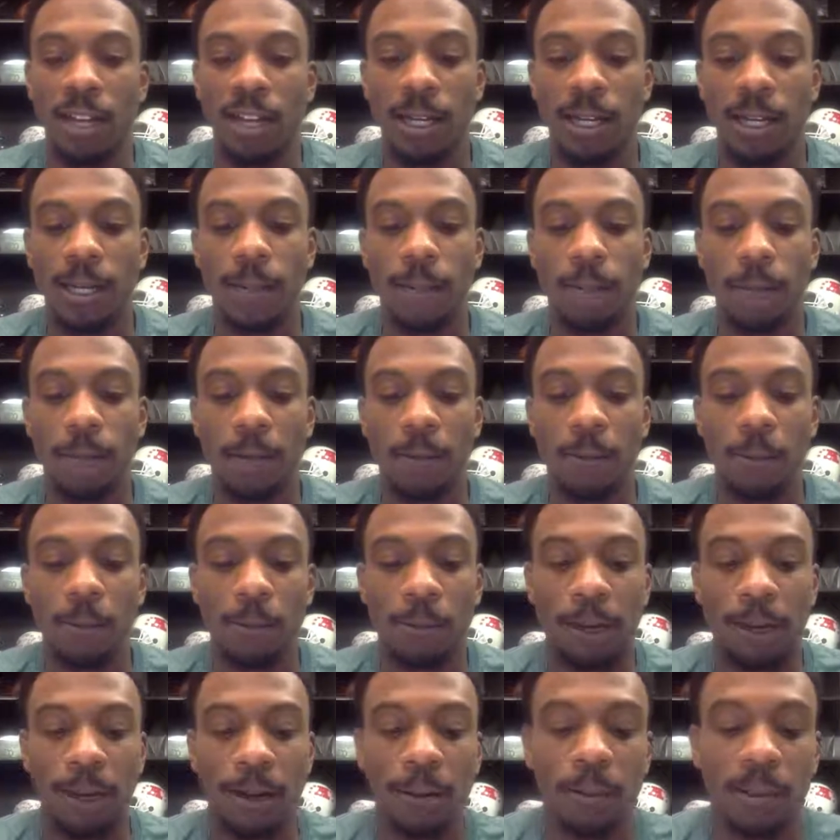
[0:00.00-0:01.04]
I would
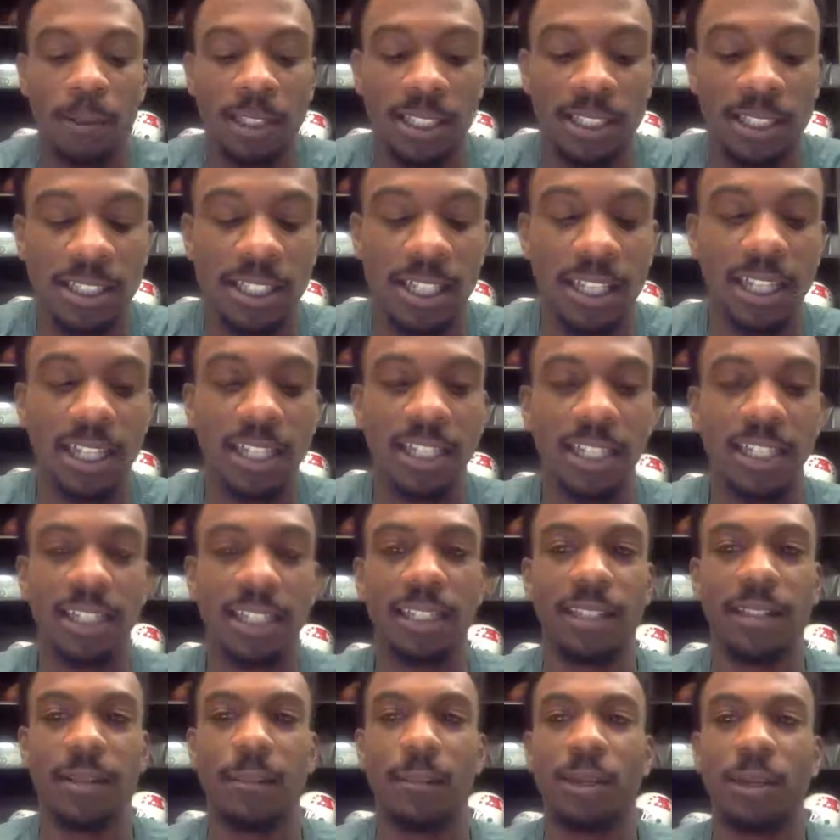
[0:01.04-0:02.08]
probably say
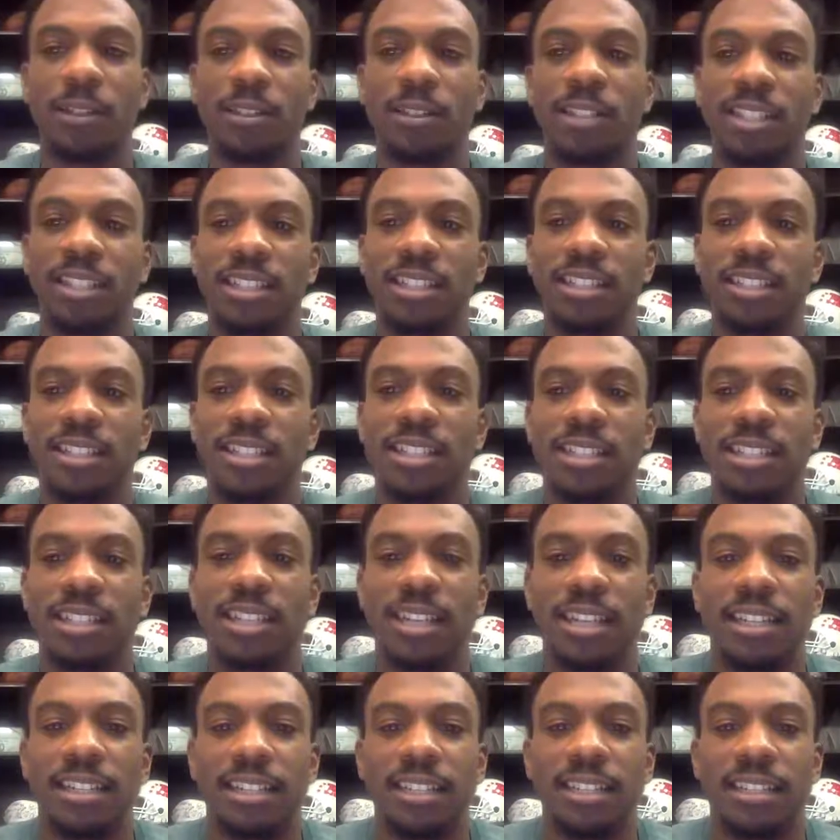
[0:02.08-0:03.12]
the Middle Tennessee
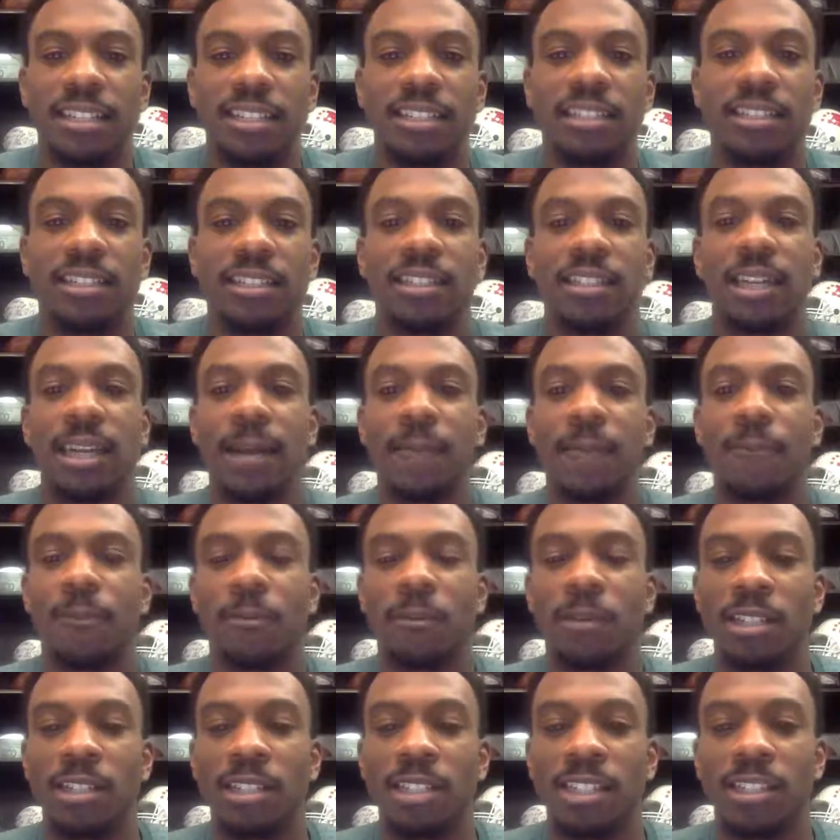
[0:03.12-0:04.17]
State game
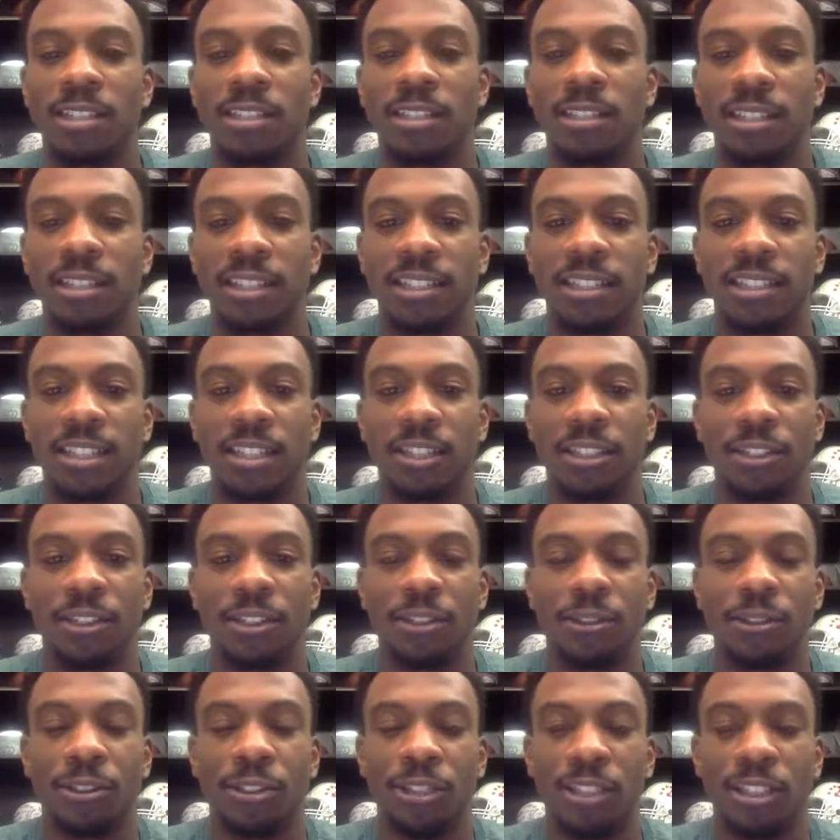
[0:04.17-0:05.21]
from this year at
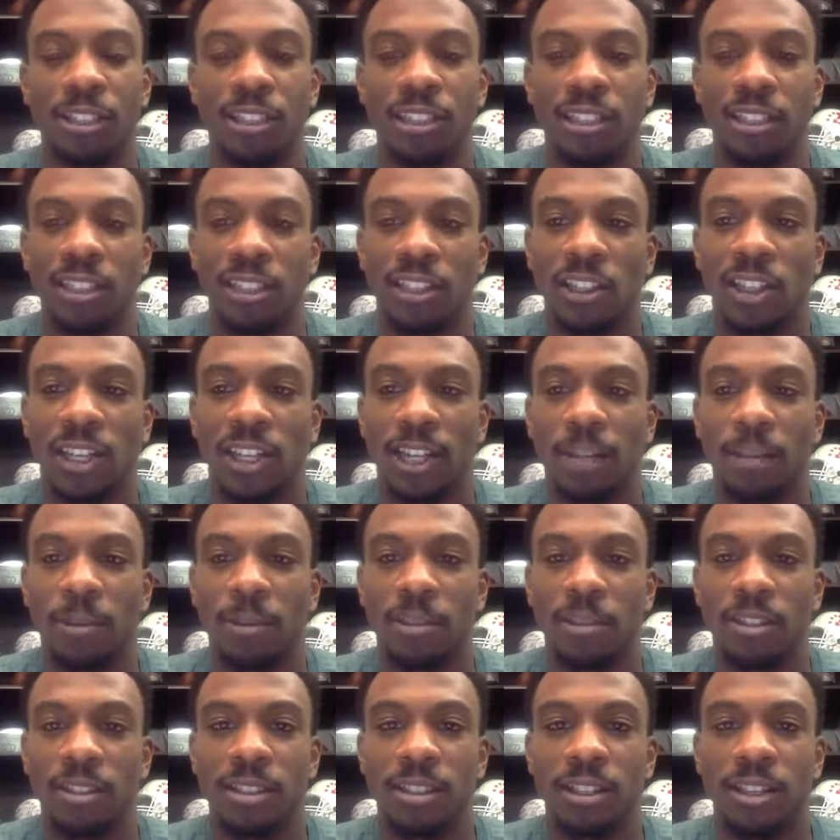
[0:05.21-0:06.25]
Syracuse. That
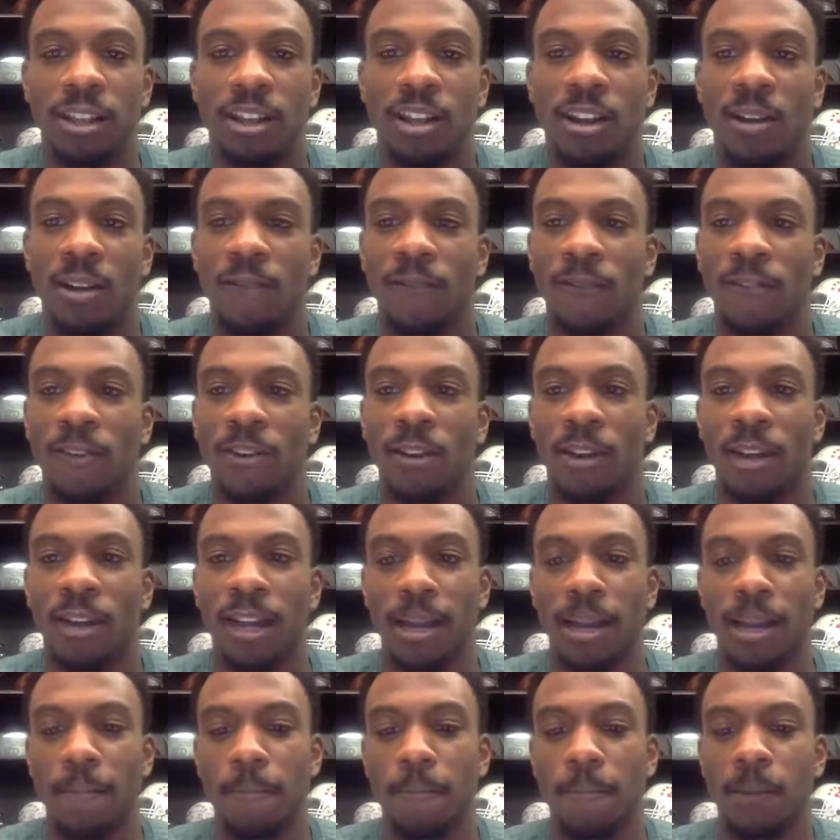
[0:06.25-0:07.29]
was
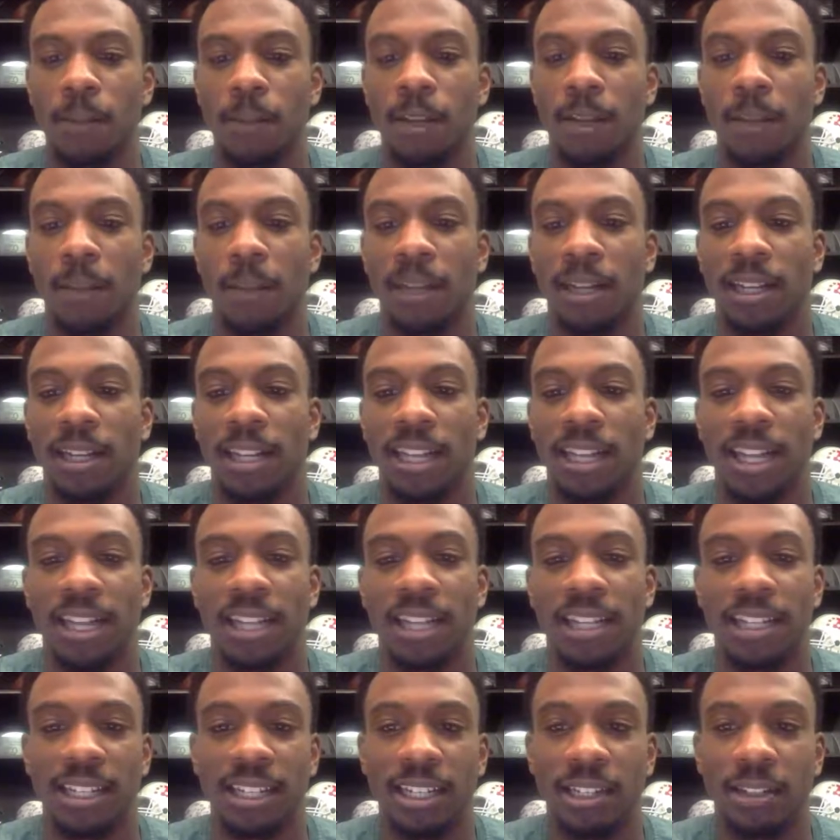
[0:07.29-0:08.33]
I played a
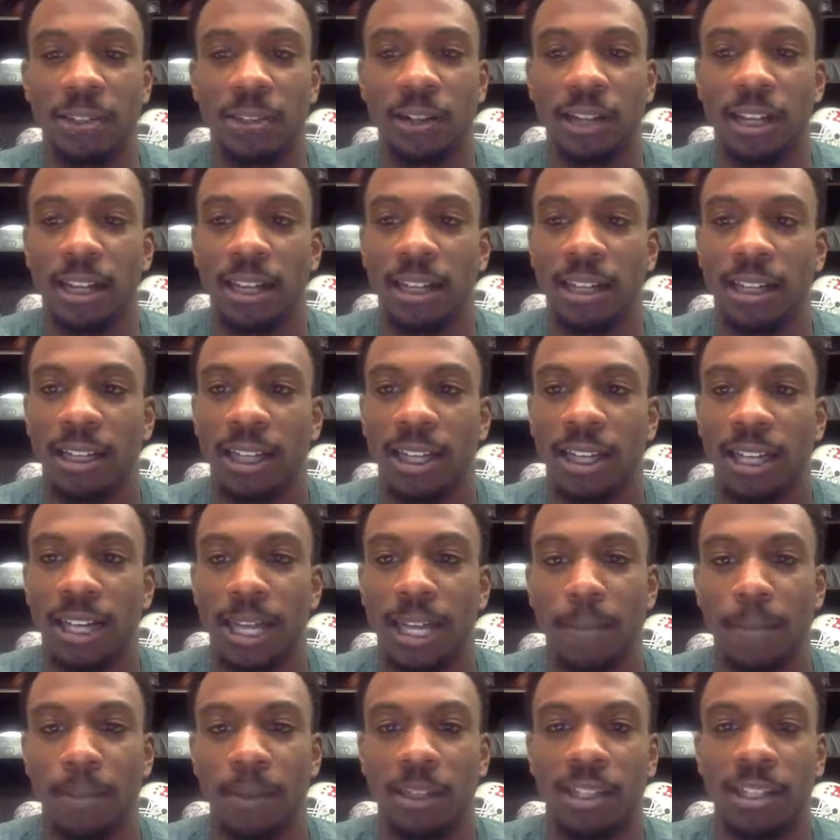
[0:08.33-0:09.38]
lot of nickel that
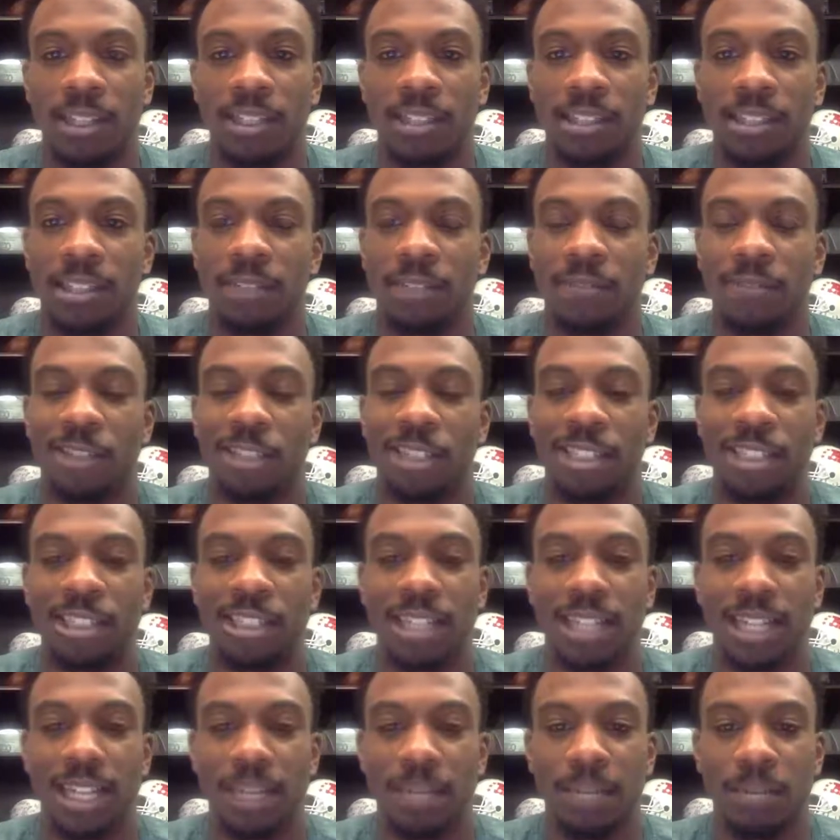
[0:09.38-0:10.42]
game against Richie
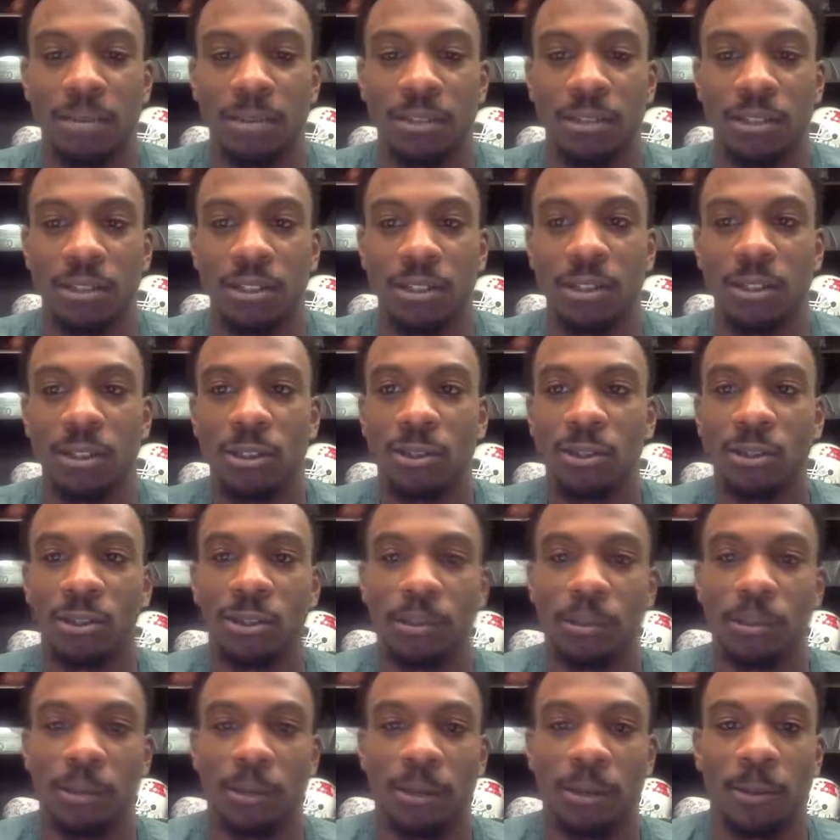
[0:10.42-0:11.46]
James,
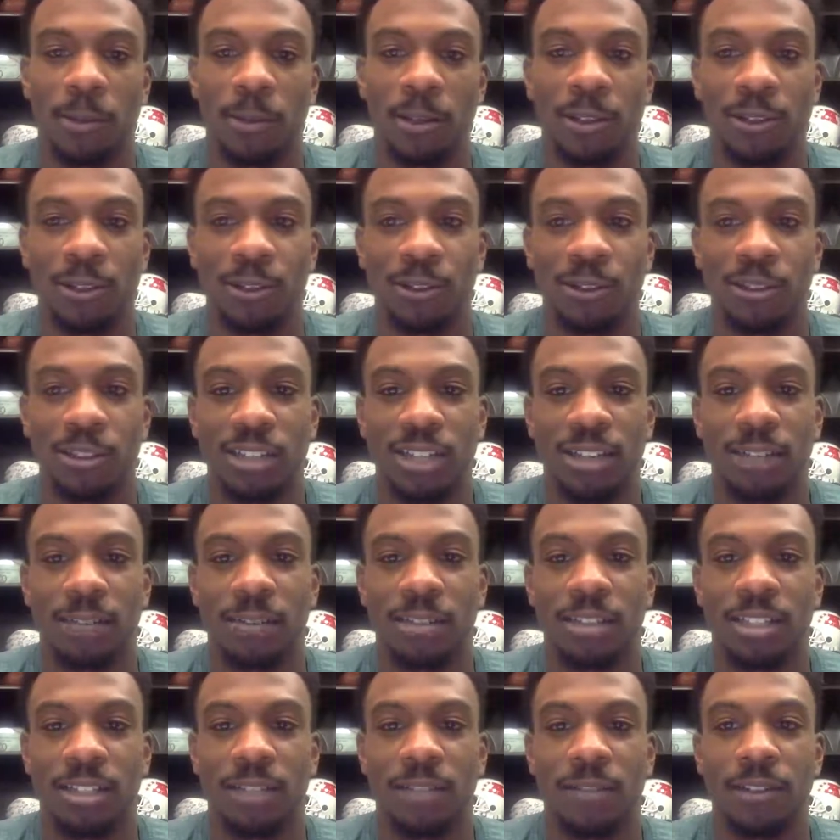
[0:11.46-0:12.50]
who's a pretty well-known slot
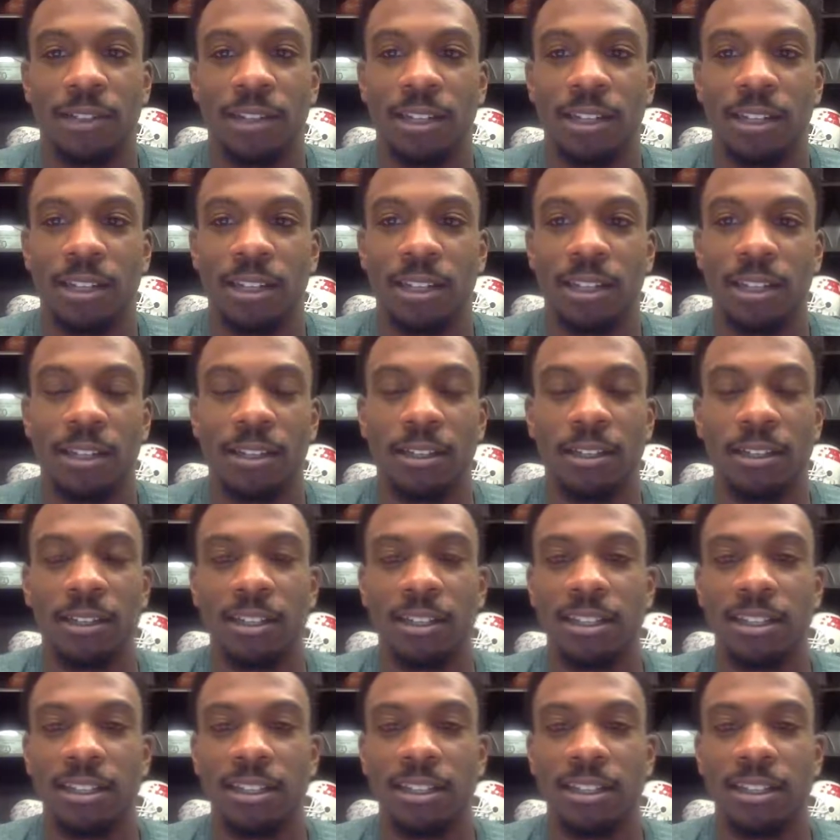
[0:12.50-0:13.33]
receiver down there.